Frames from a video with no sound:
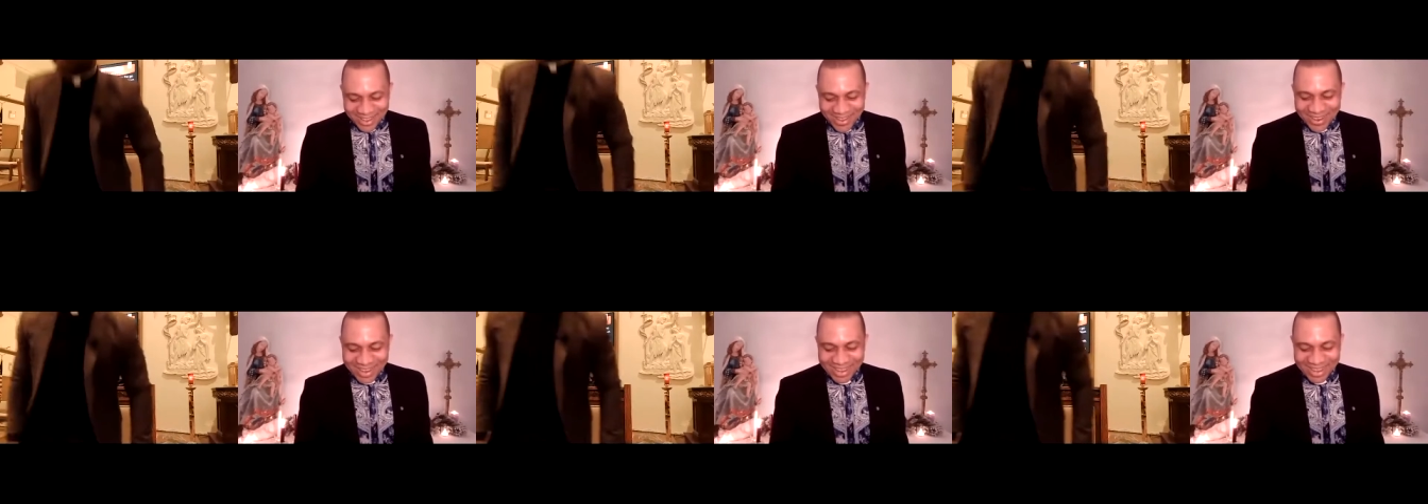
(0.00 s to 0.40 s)

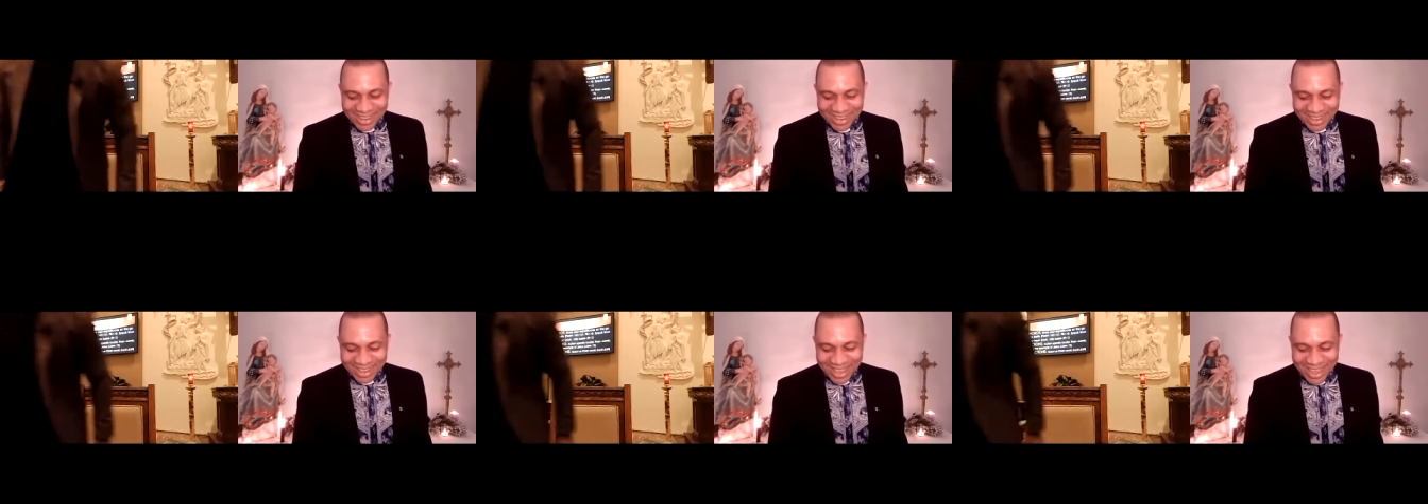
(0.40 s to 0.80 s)

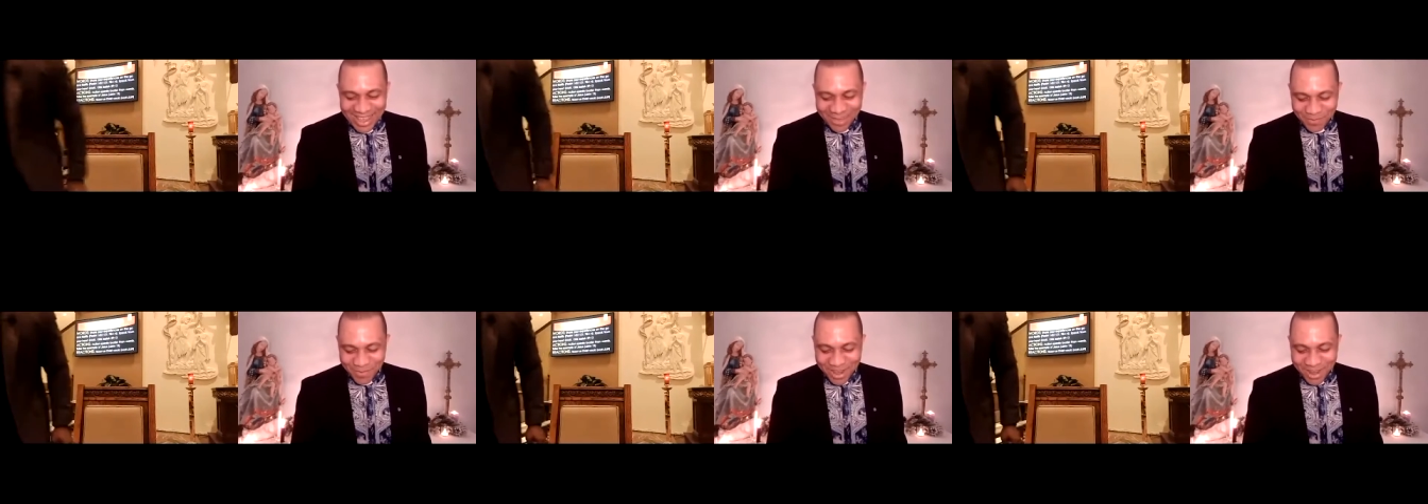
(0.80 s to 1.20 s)
Okay.
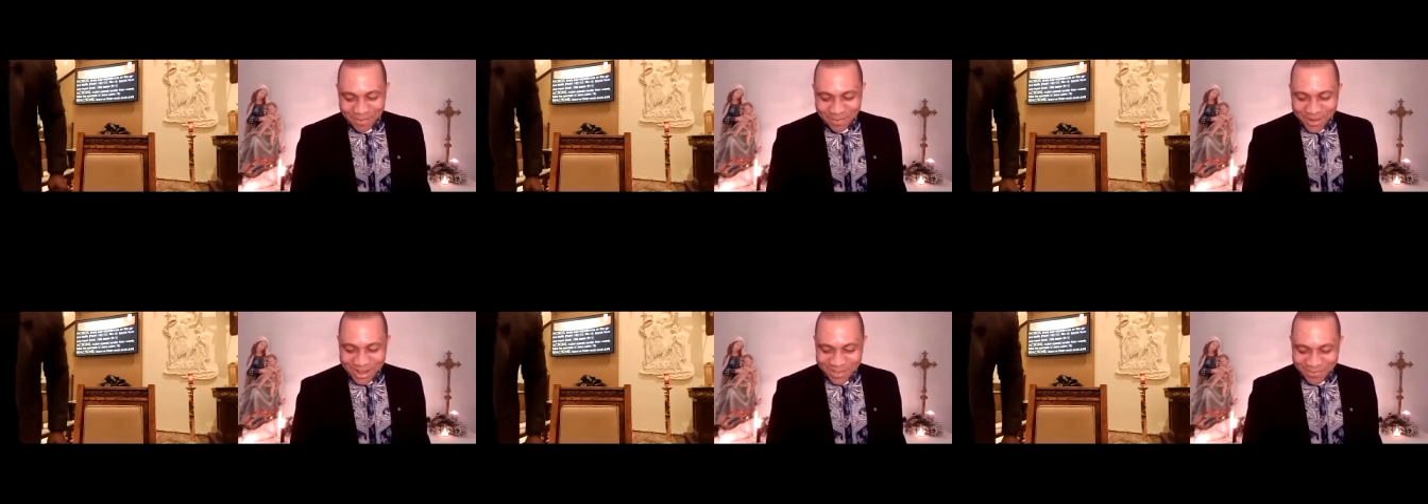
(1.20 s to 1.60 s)
Hey,
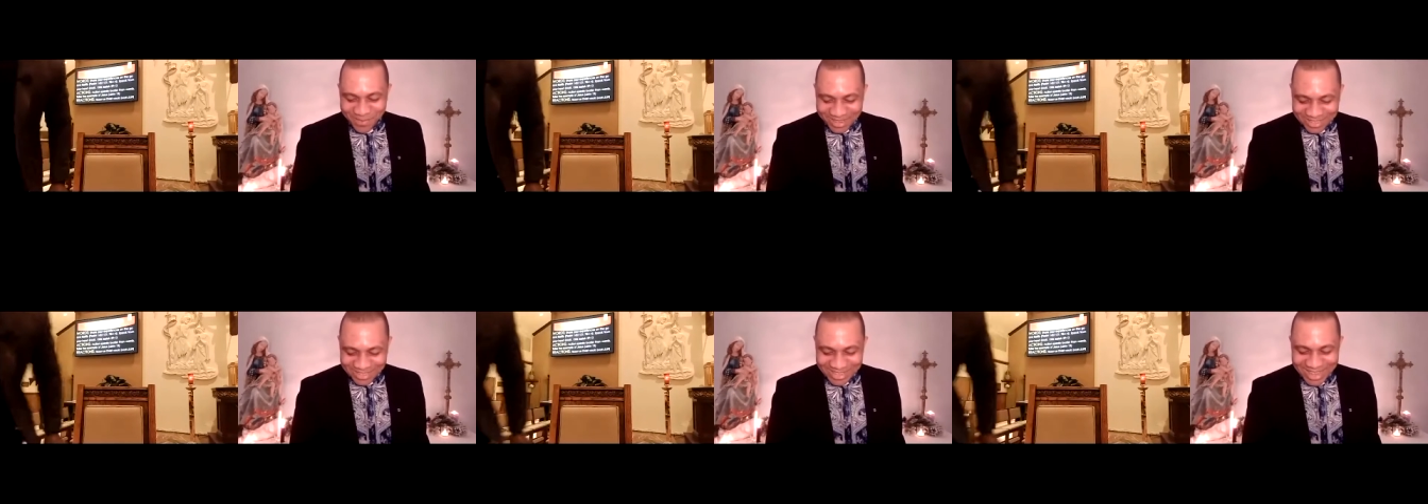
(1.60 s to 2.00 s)
Father
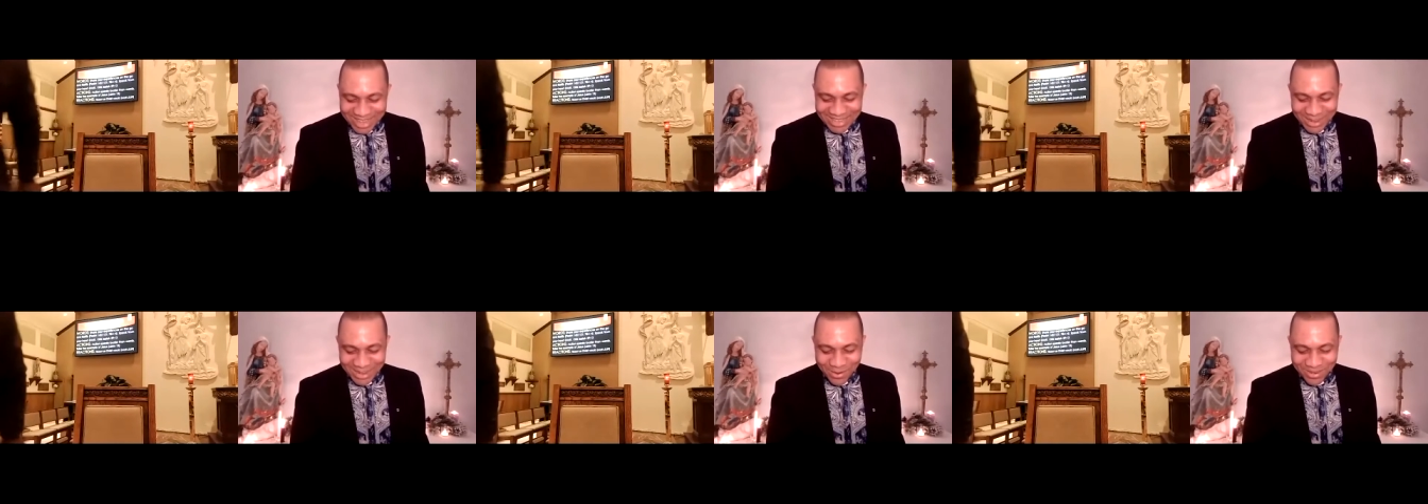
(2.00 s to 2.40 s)
Boniface,
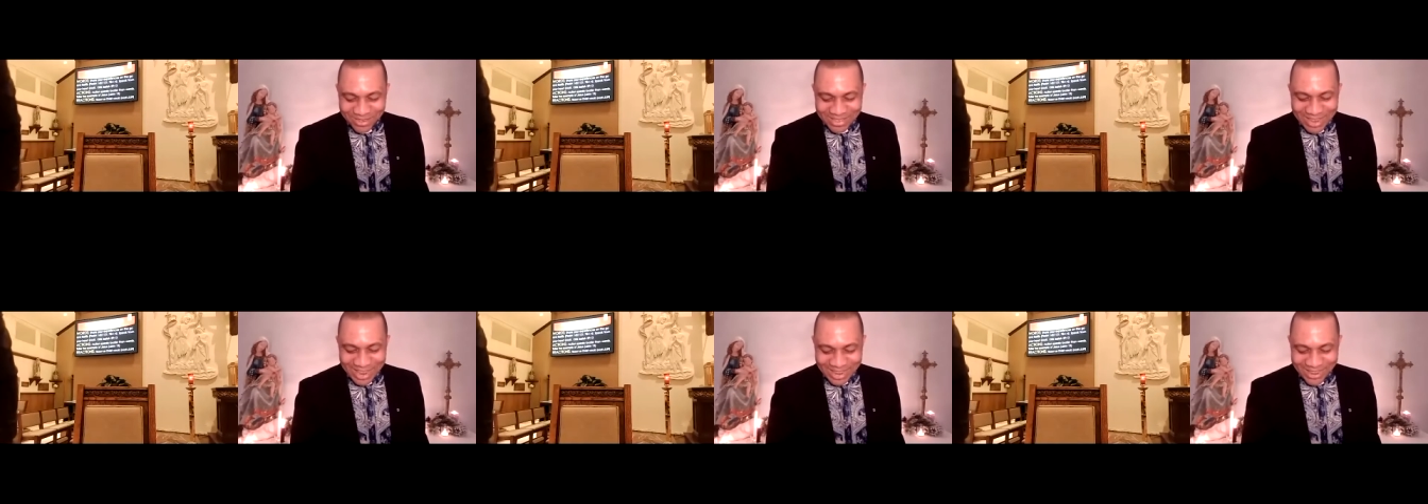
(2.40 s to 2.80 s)
yes, I
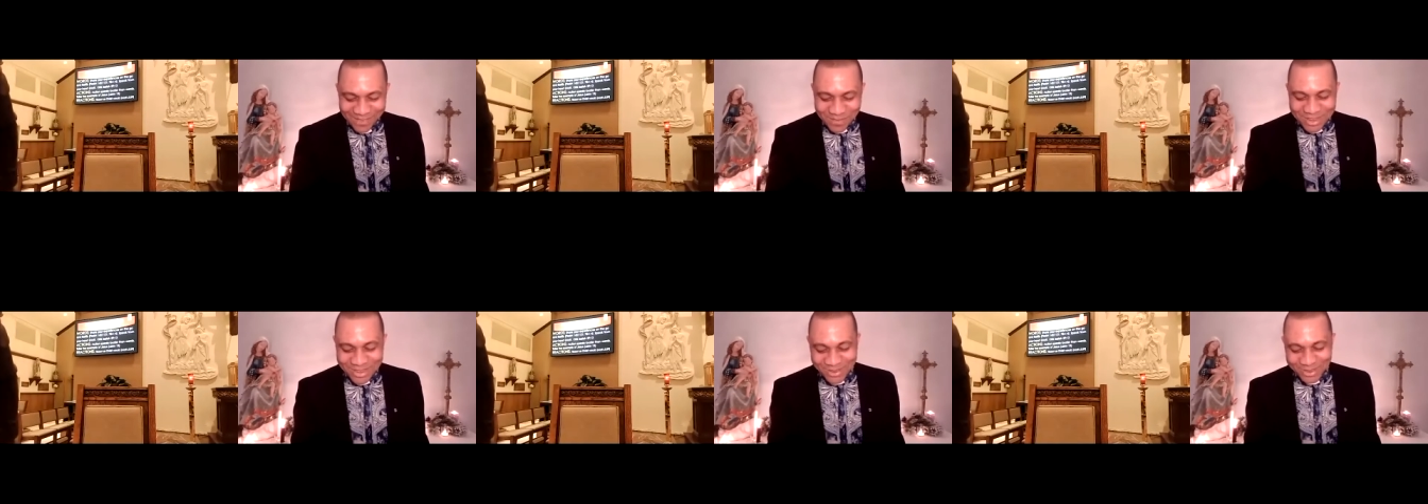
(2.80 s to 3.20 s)
was here
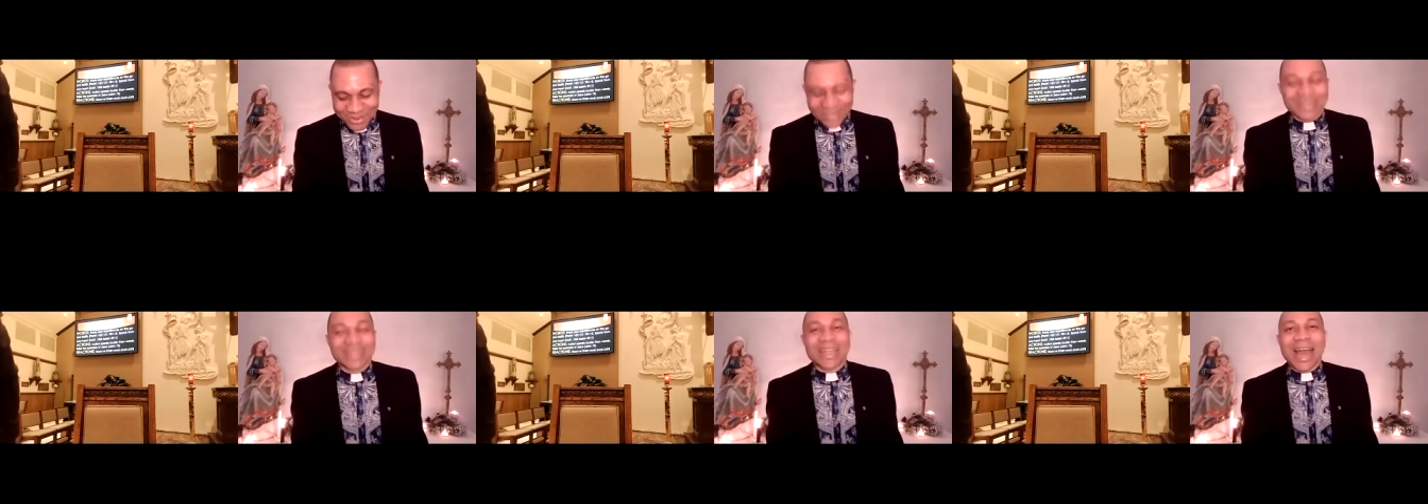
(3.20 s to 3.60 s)
giving
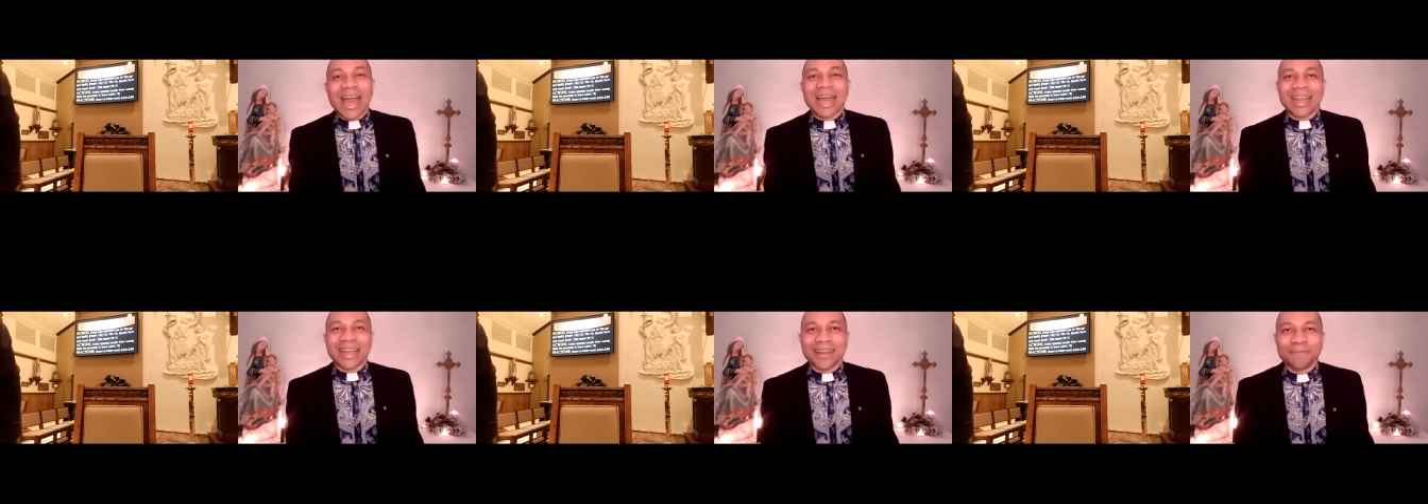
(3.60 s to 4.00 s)
you
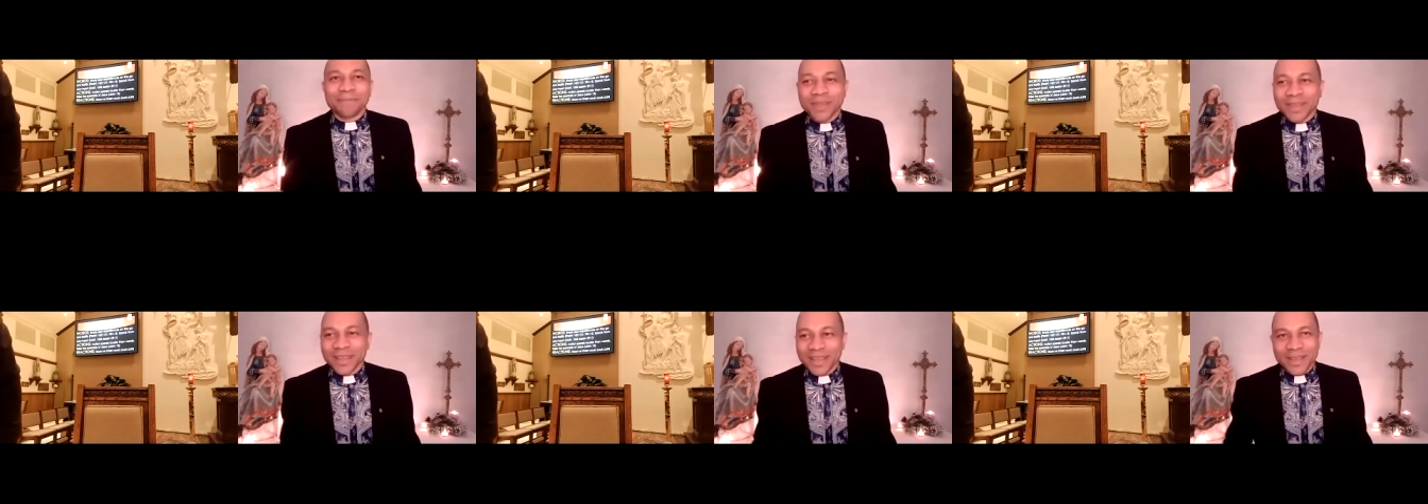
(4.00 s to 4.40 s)

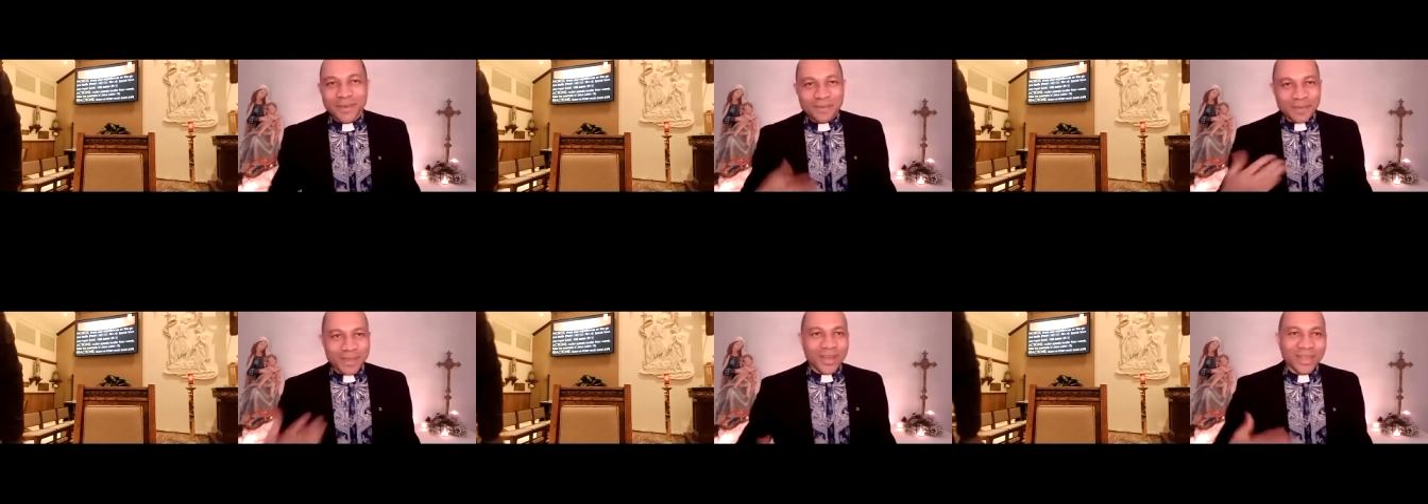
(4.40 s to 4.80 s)
sign
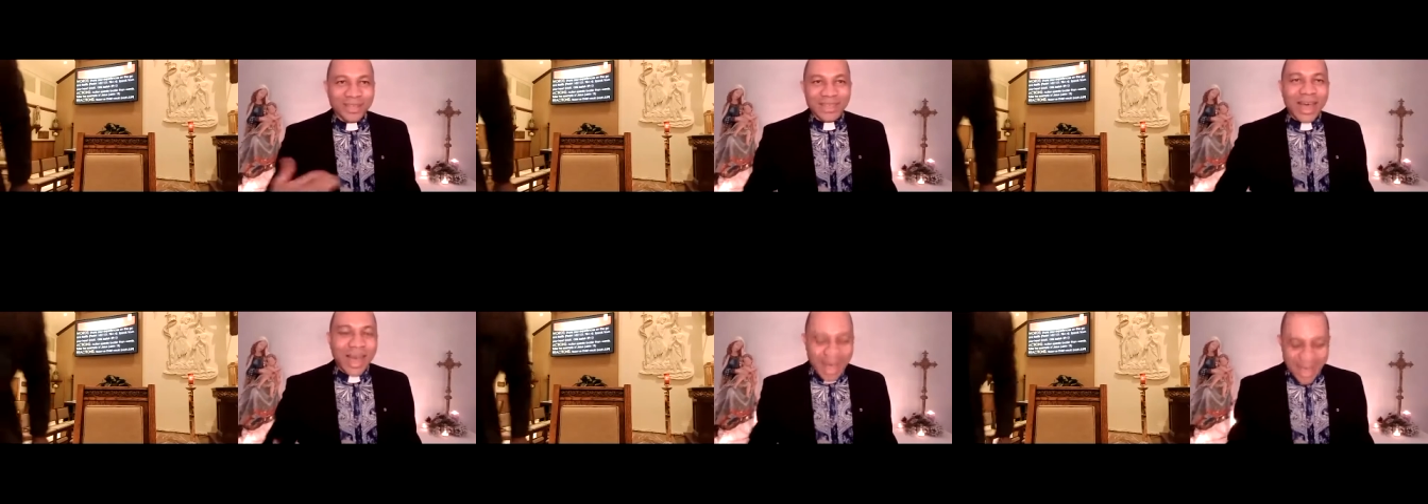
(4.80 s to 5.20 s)

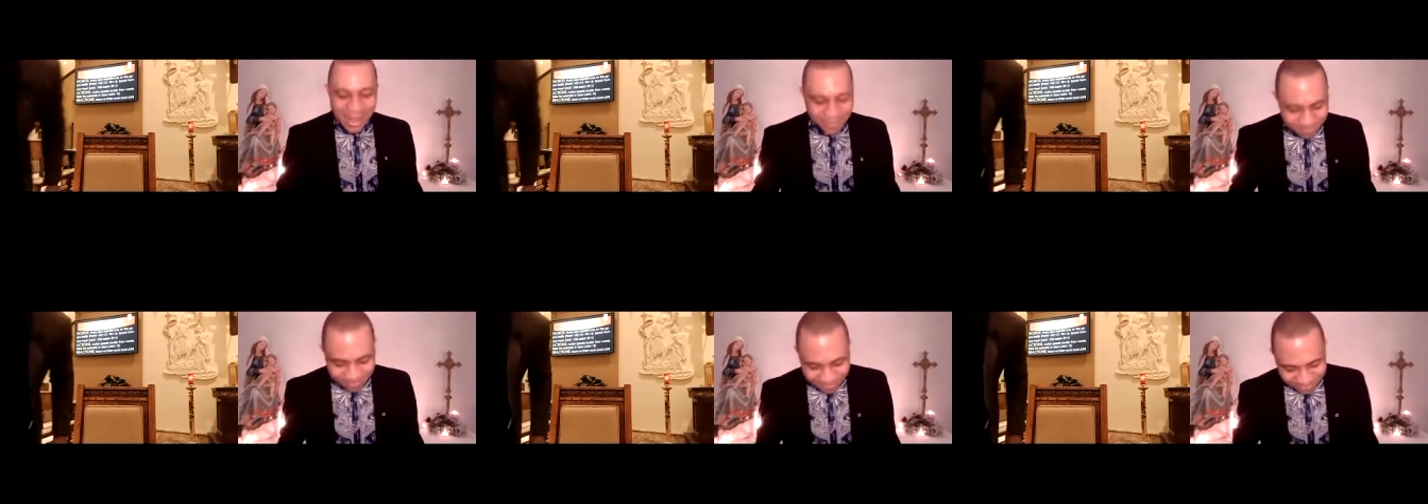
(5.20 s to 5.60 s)
because
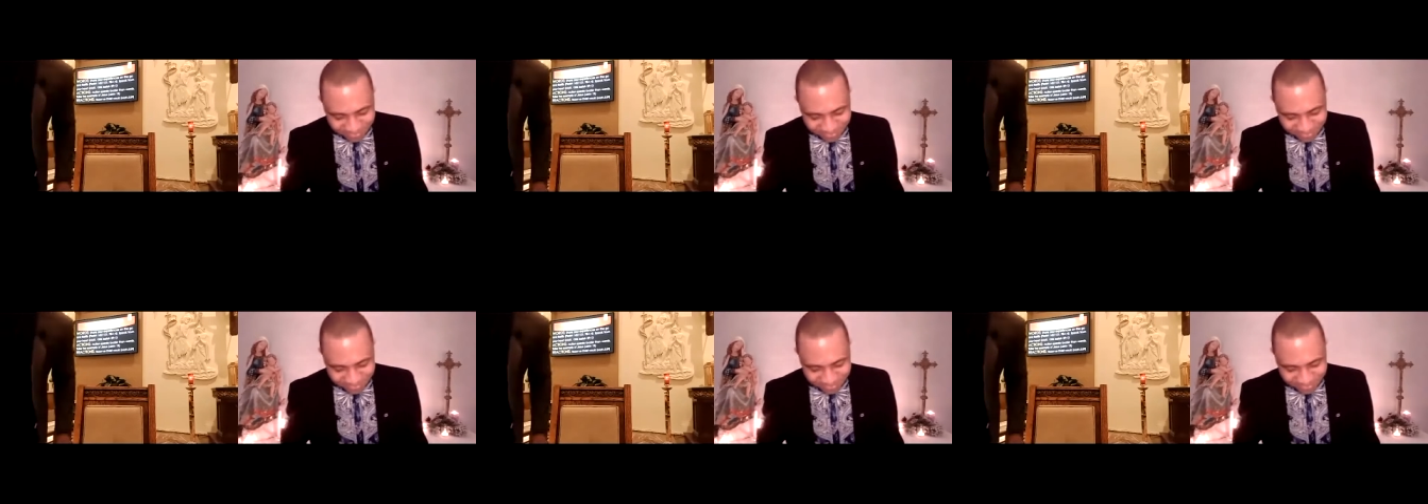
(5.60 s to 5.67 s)
uh,